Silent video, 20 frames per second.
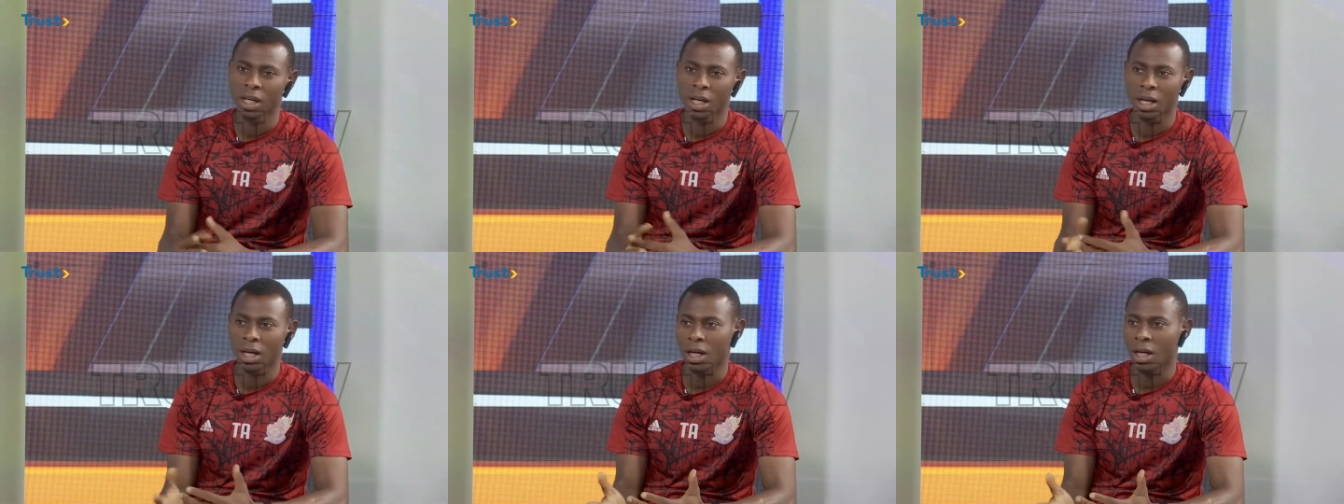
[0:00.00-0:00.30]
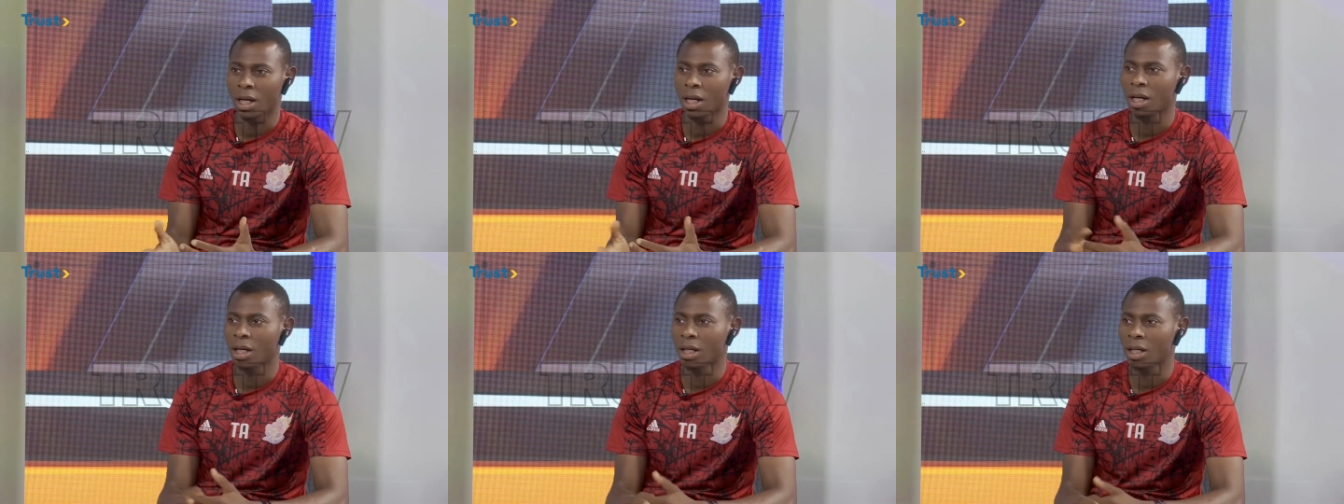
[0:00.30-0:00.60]

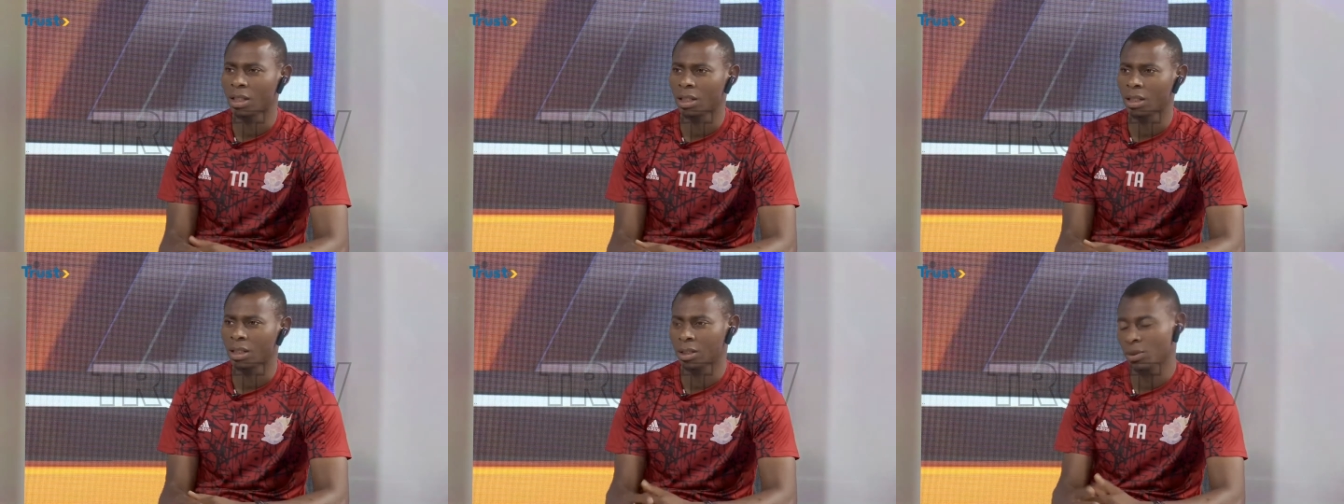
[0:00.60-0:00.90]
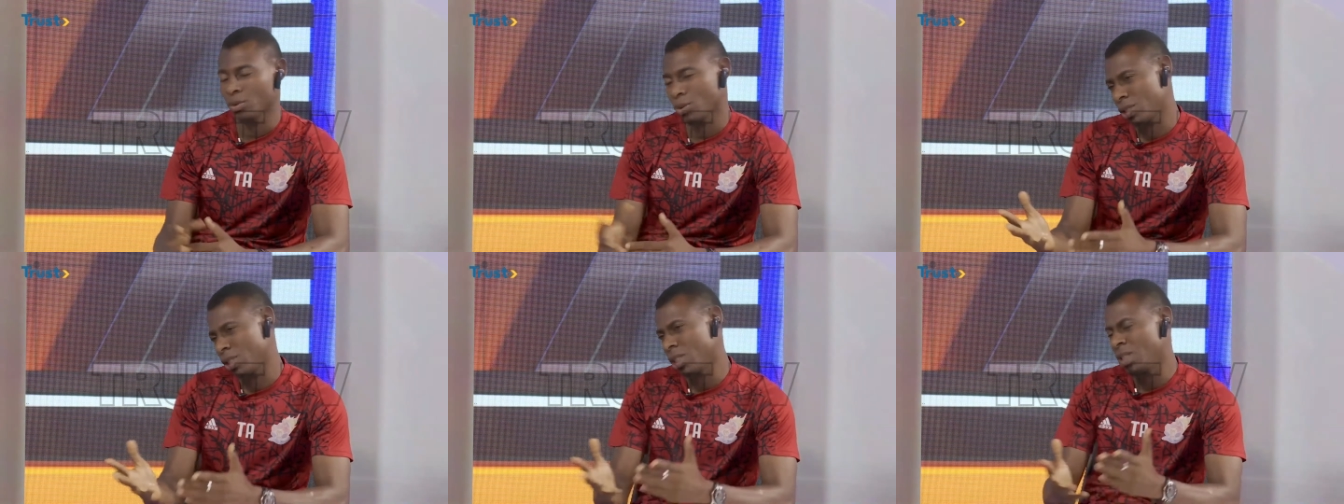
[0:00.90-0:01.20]
Uh,
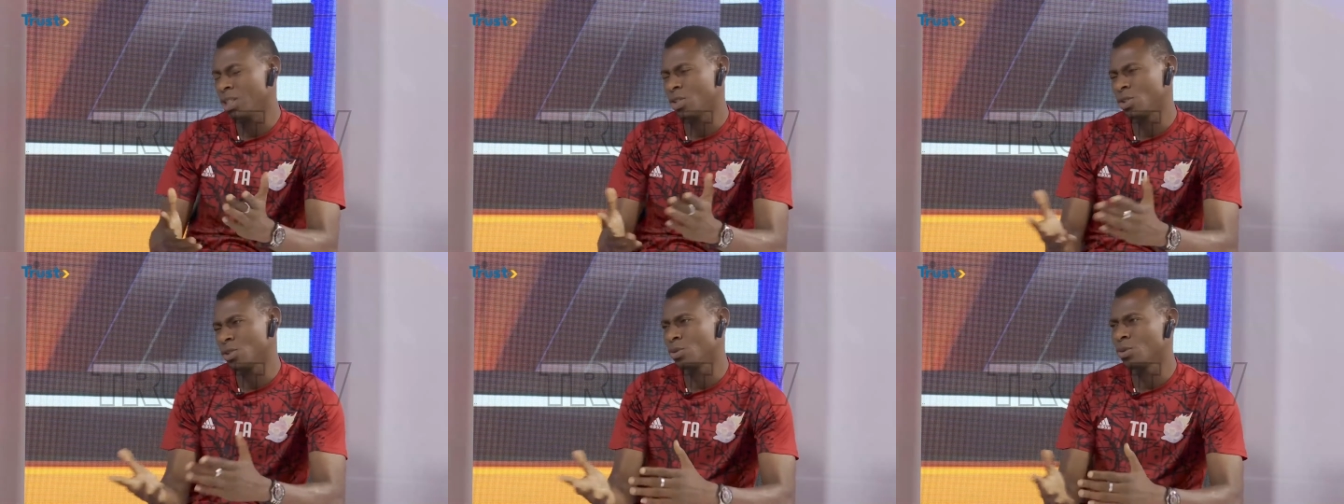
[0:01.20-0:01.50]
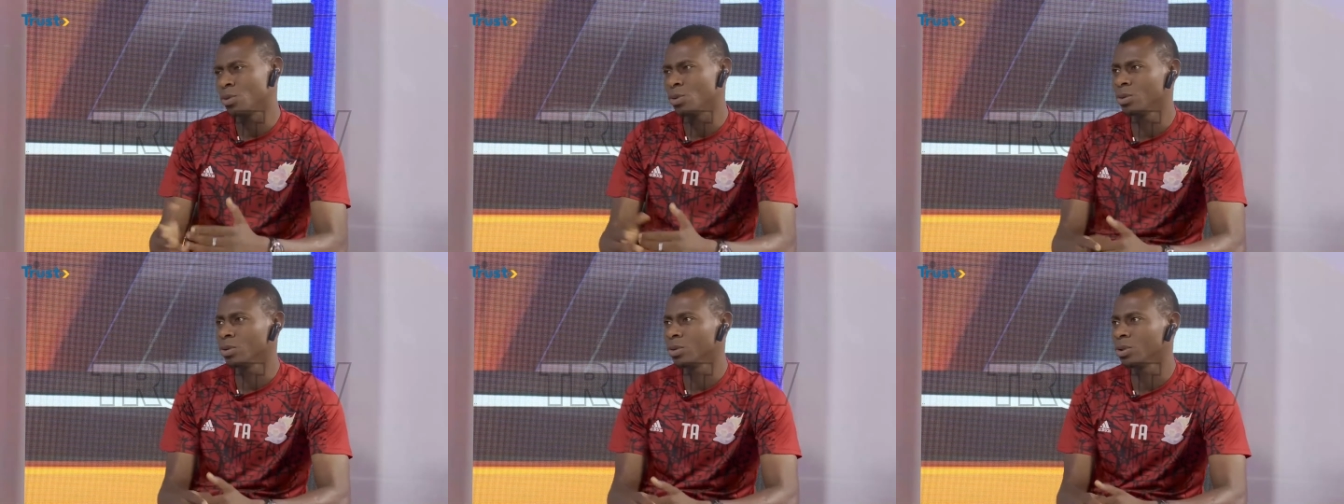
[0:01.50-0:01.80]
there was a
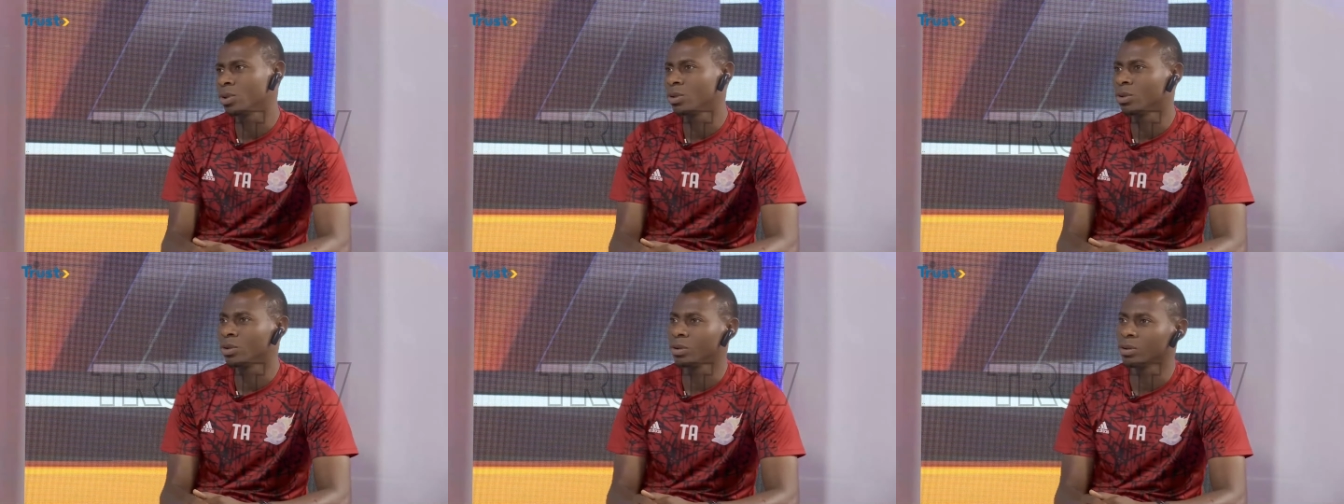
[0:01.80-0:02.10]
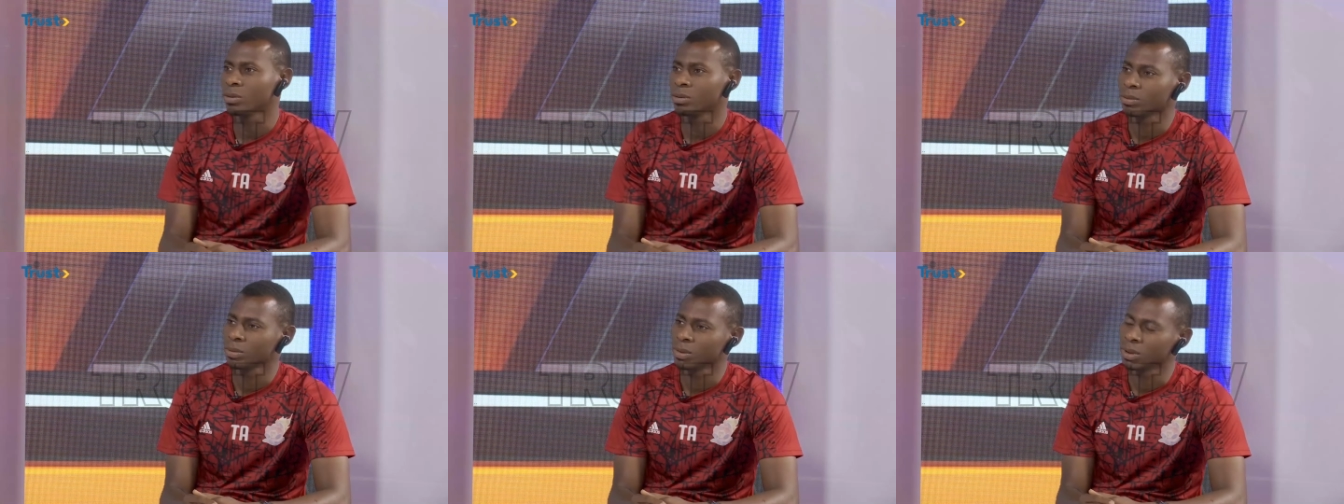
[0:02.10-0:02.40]
little, you
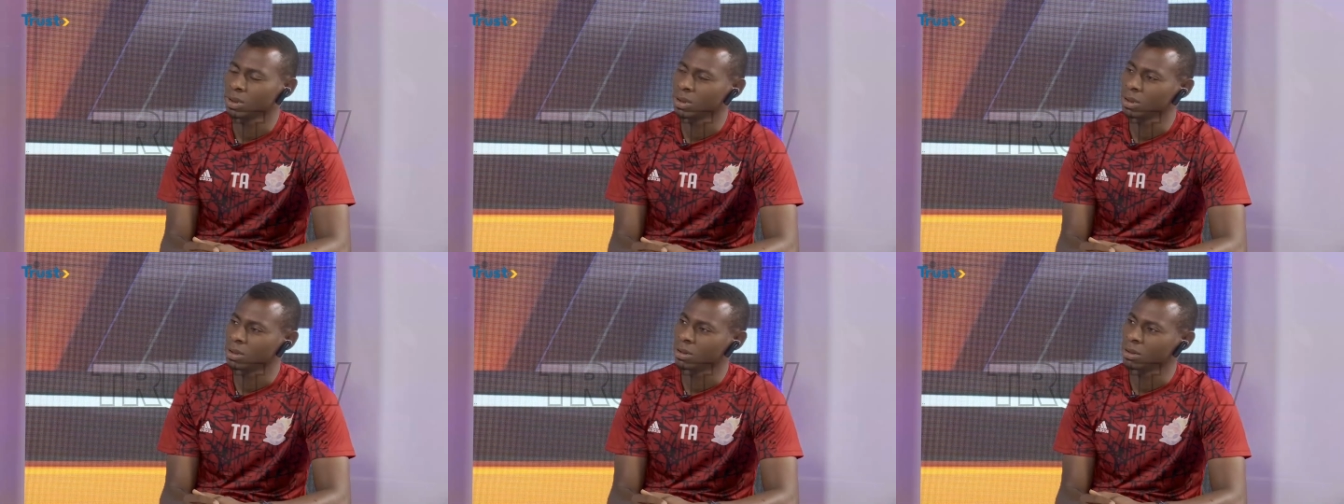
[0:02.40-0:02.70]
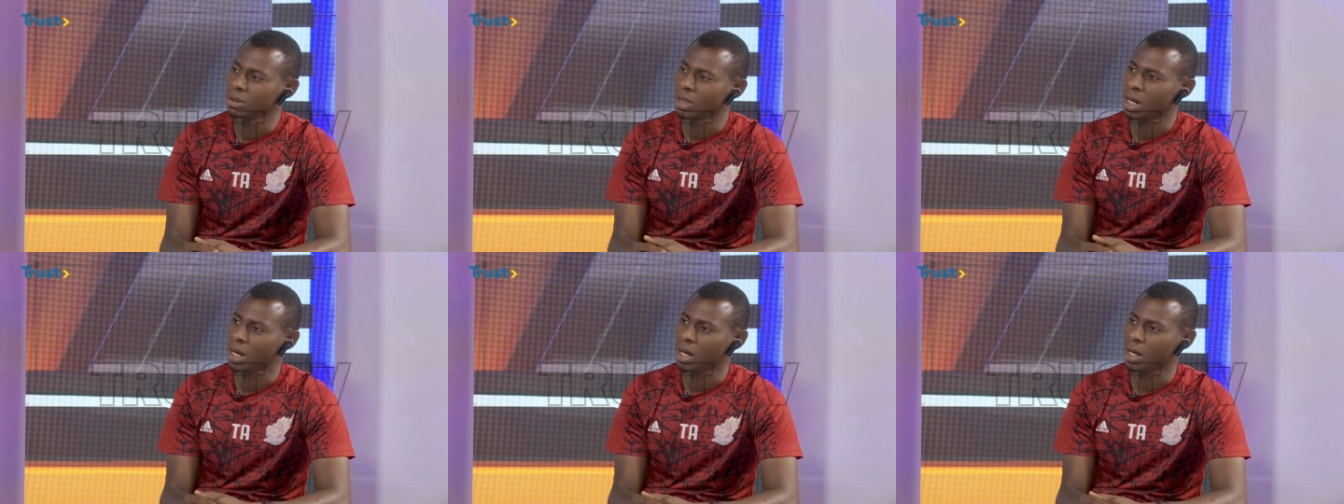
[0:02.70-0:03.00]
know,
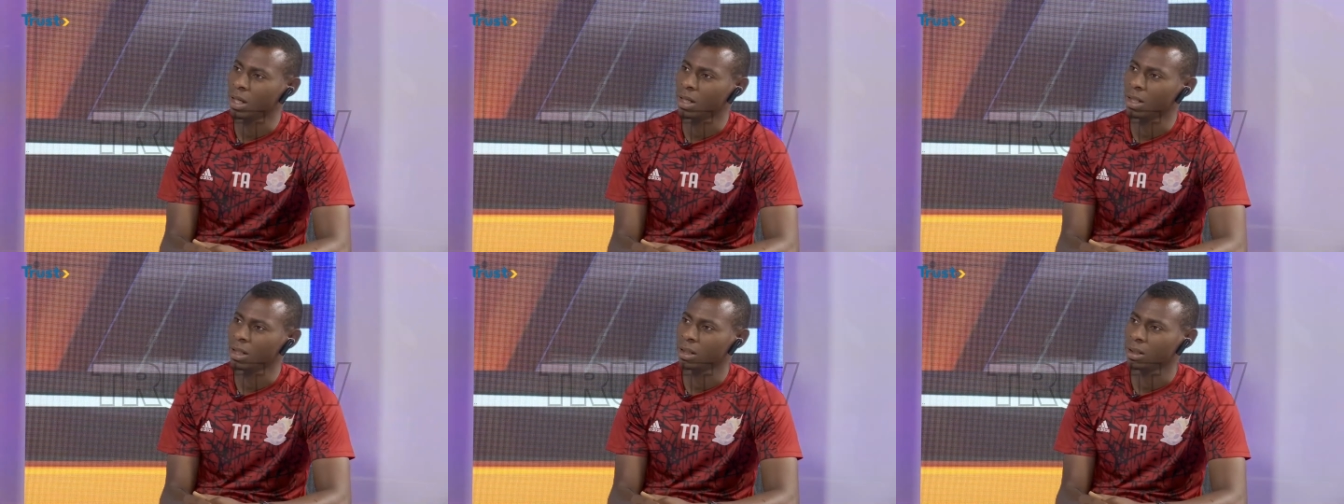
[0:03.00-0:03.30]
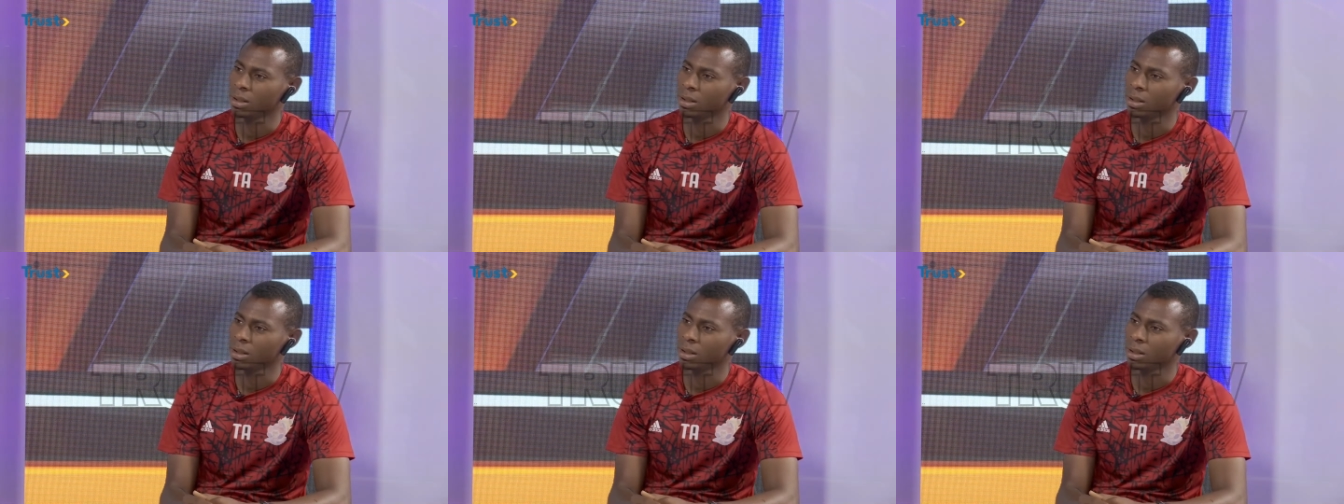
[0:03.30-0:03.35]
uh,